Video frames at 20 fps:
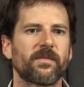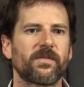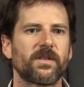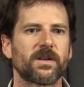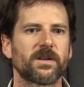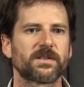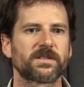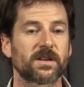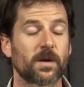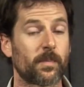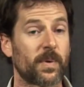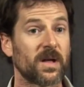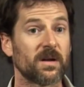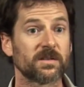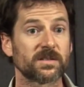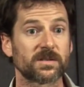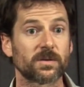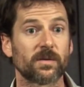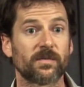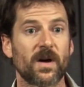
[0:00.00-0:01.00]
of this
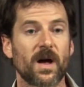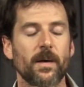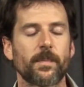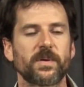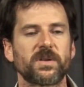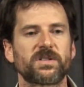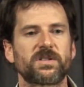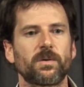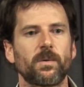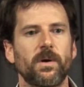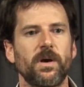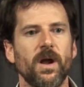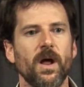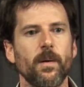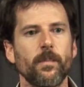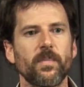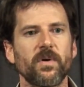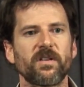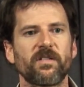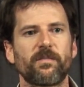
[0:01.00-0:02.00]
appears to have happened to a
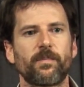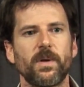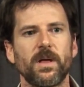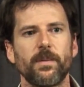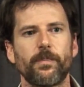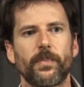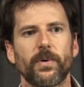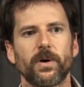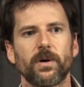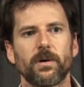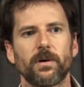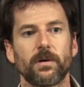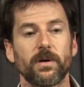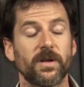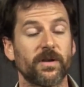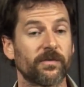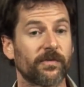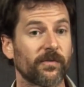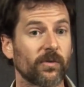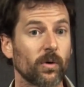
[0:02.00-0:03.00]
number of people
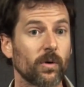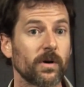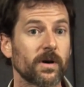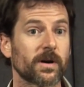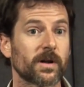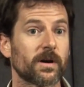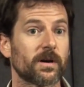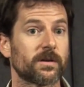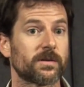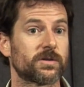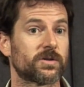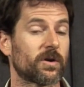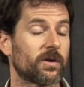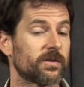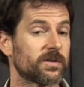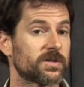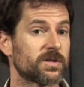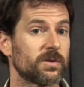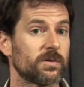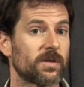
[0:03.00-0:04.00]
in Florida during
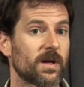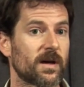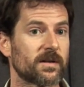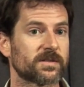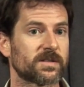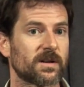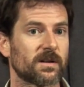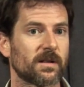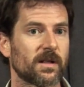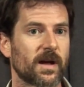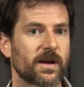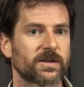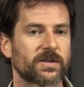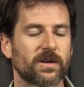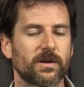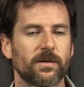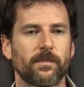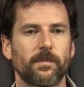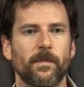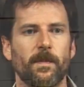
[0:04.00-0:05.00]
the 2000
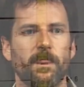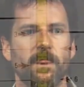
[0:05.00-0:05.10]
election.